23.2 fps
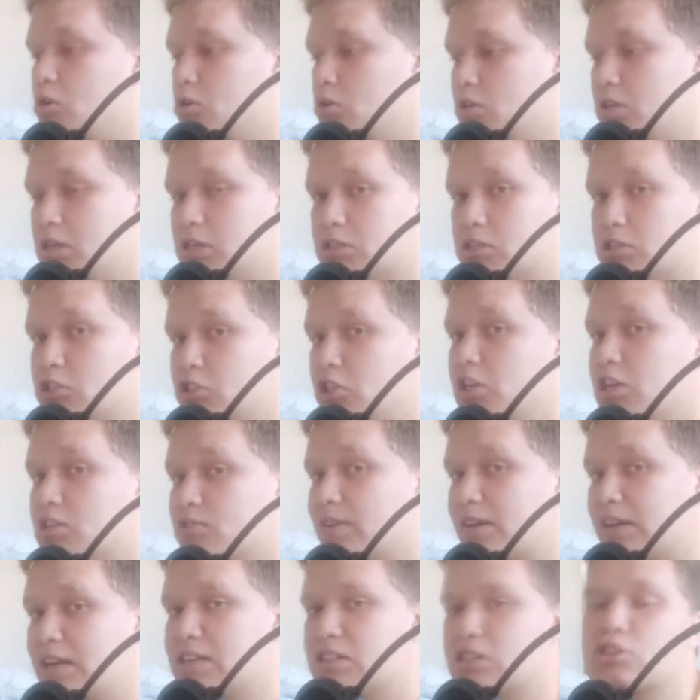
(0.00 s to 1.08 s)
She doesn't
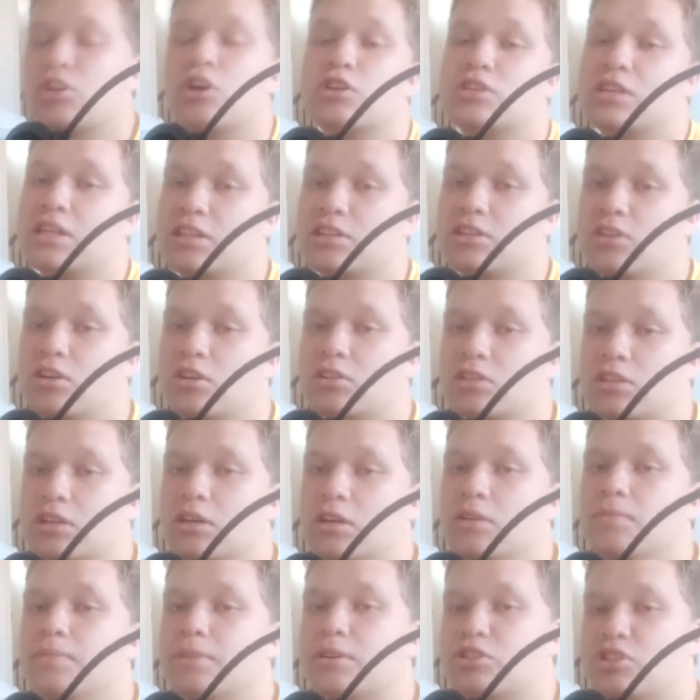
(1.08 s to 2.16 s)
recognize the 13th
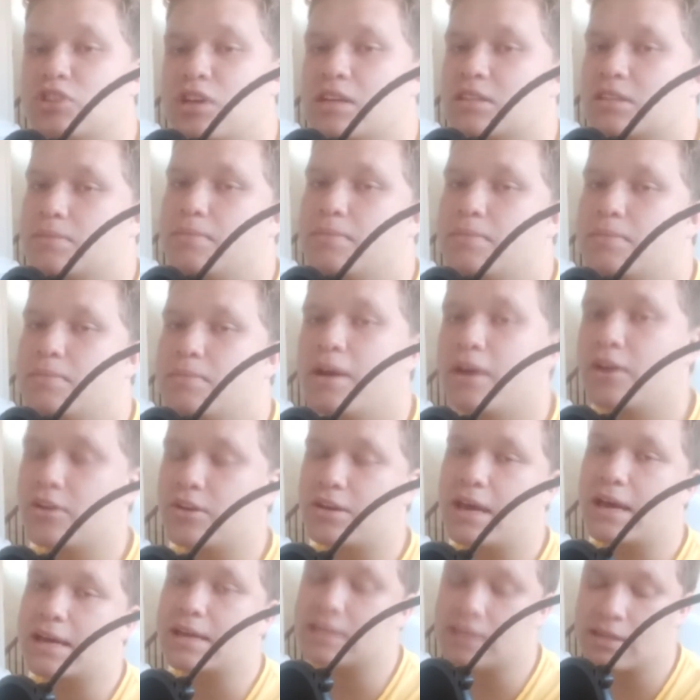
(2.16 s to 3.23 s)
Doctor because she hasn't met her
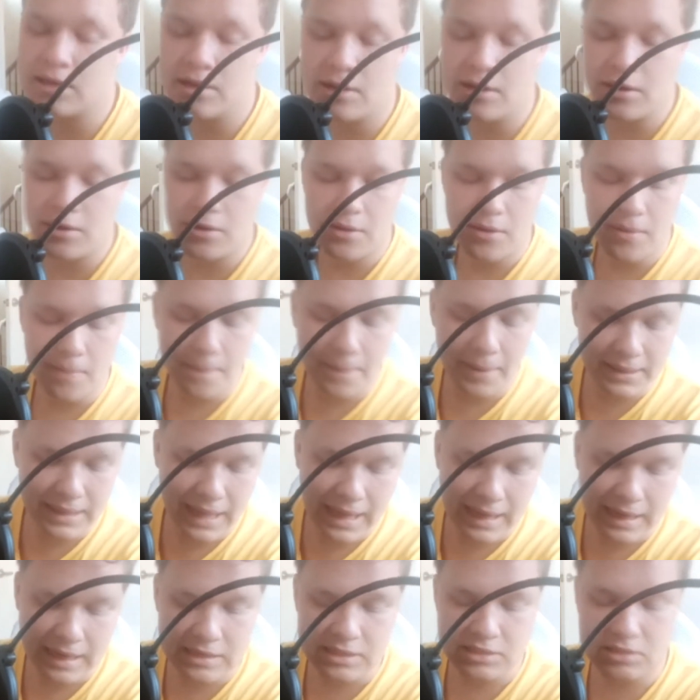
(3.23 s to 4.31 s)
yet. But
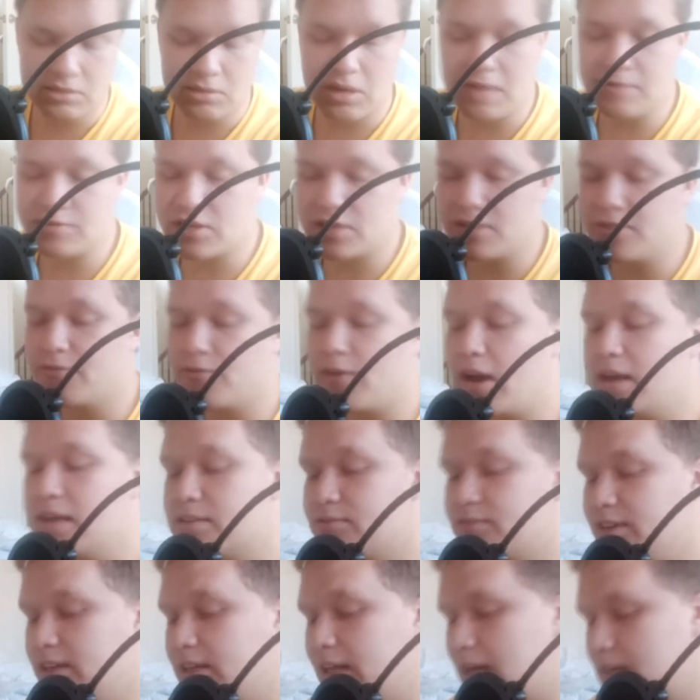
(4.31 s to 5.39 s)
like, if she
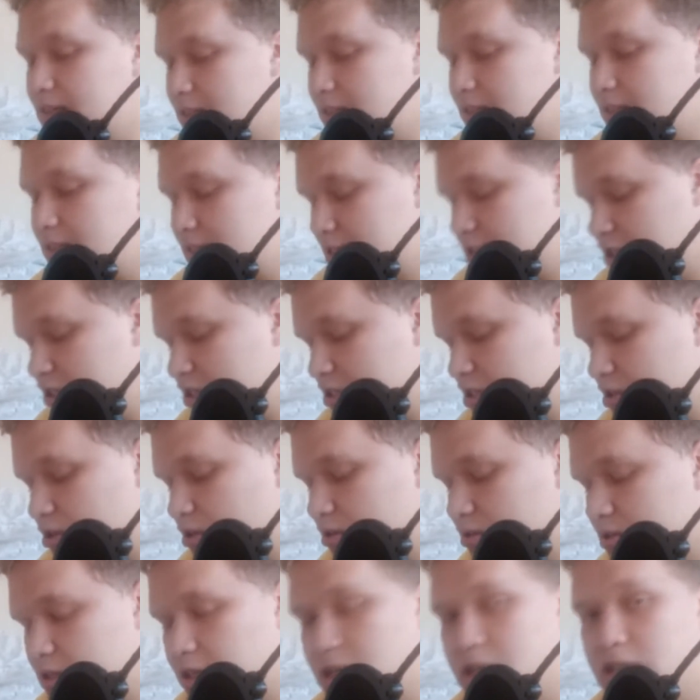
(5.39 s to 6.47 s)
realizes she's the
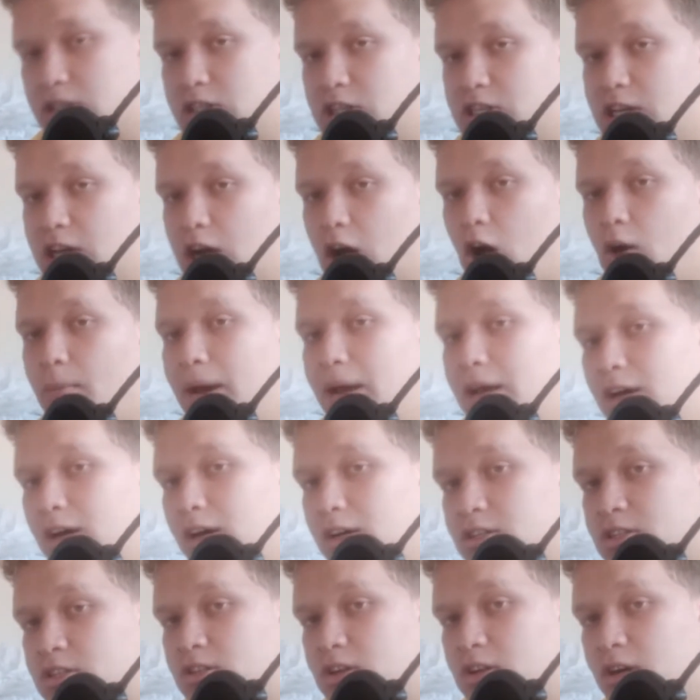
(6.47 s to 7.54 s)
Doctor, she's like, "Oh my
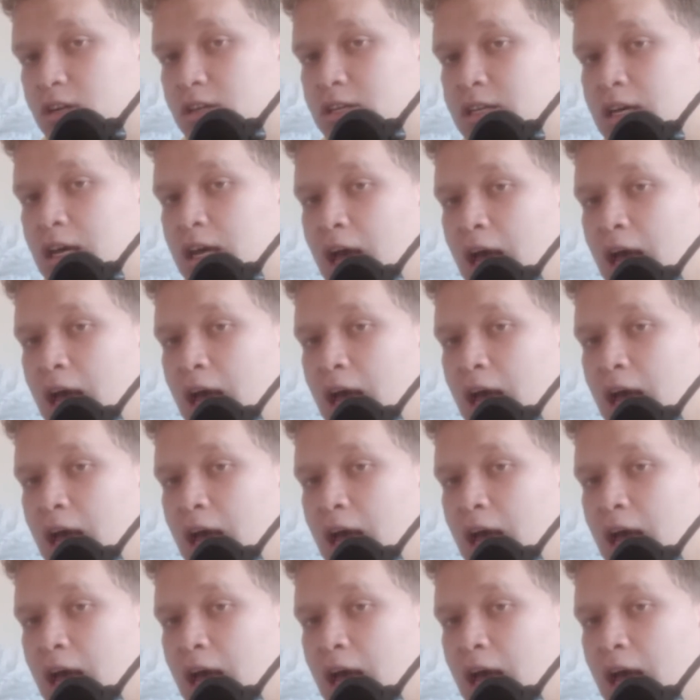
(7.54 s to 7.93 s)
gosh, Doctor!